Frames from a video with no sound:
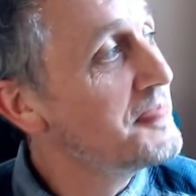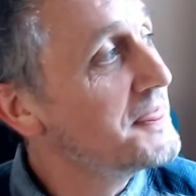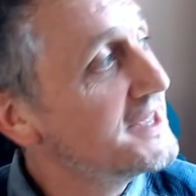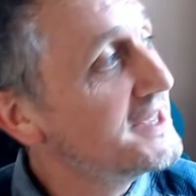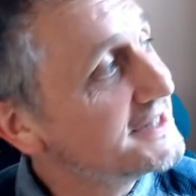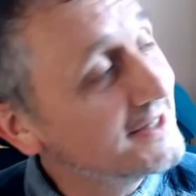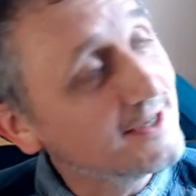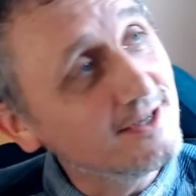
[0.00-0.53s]

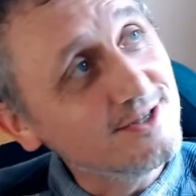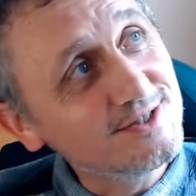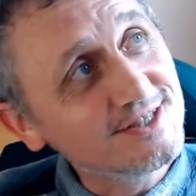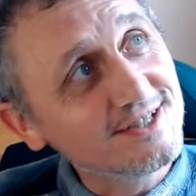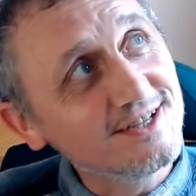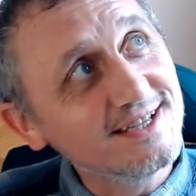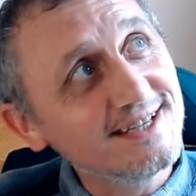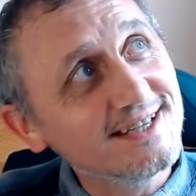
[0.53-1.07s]
Something I used to
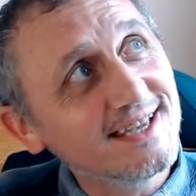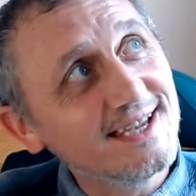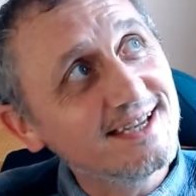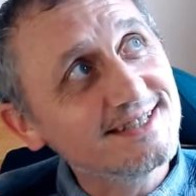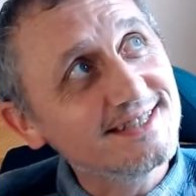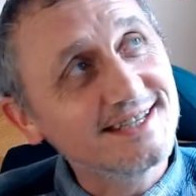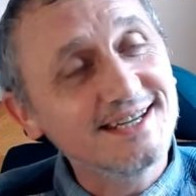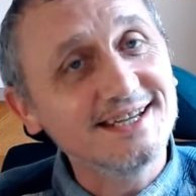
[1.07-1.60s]
like
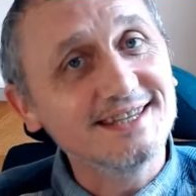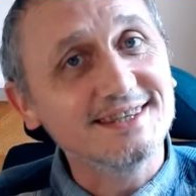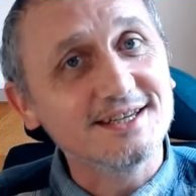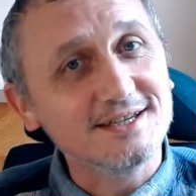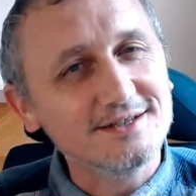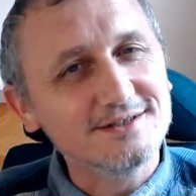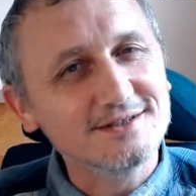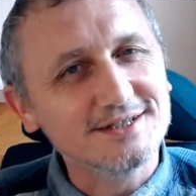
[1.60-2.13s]
as a kid that I
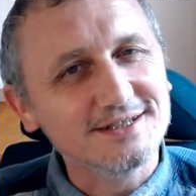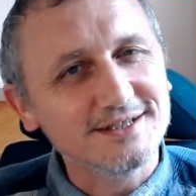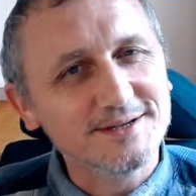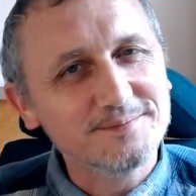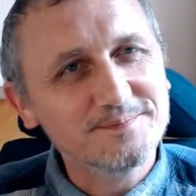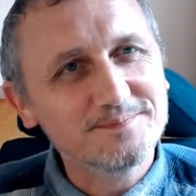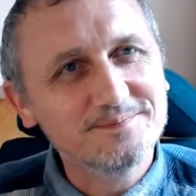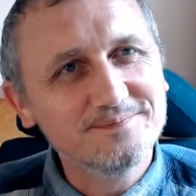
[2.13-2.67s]
used to,
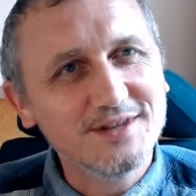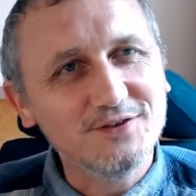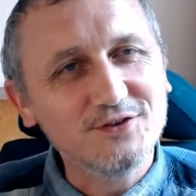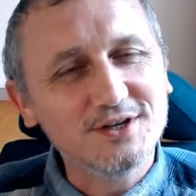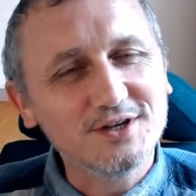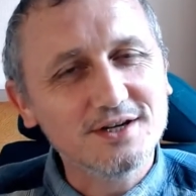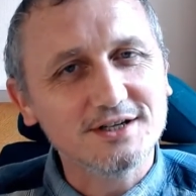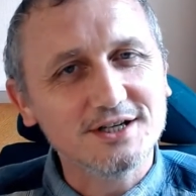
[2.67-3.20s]
if you
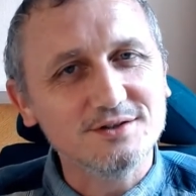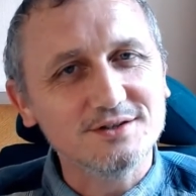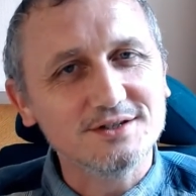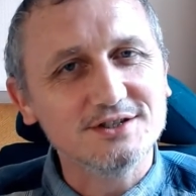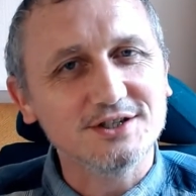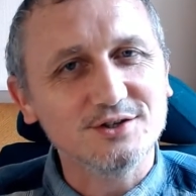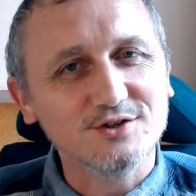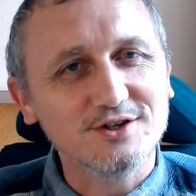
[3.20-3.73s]
don't know this
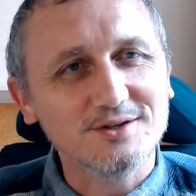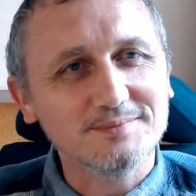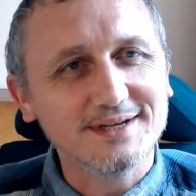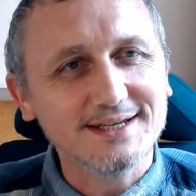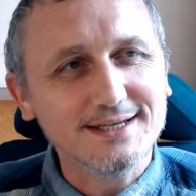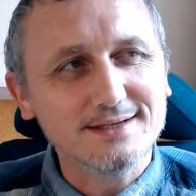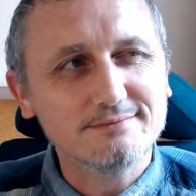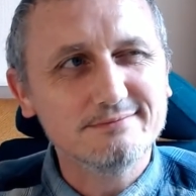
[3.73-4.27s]
joke, you
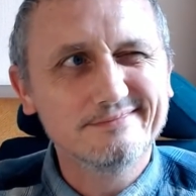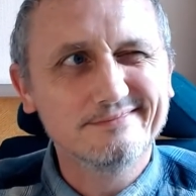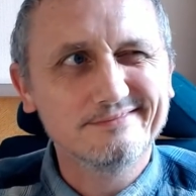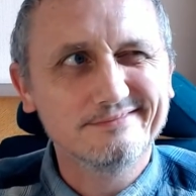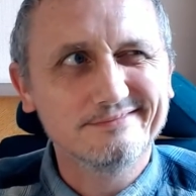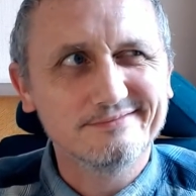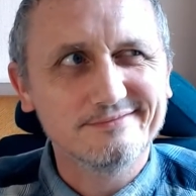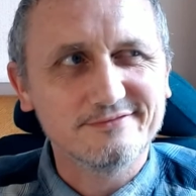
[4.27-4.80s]
may
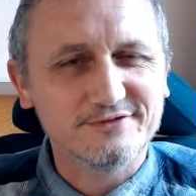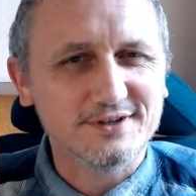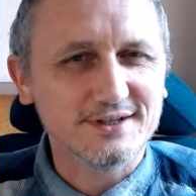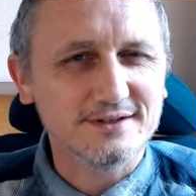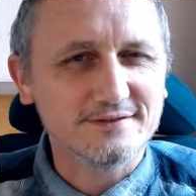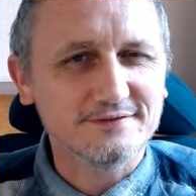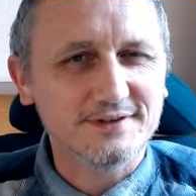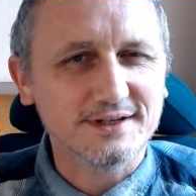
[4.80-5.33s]
find
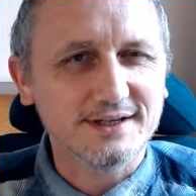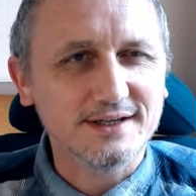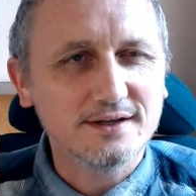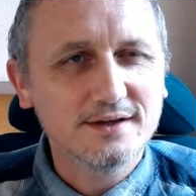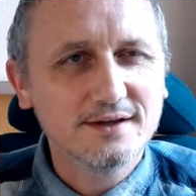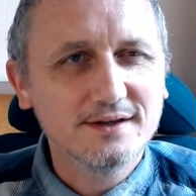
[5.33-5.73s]
it funny.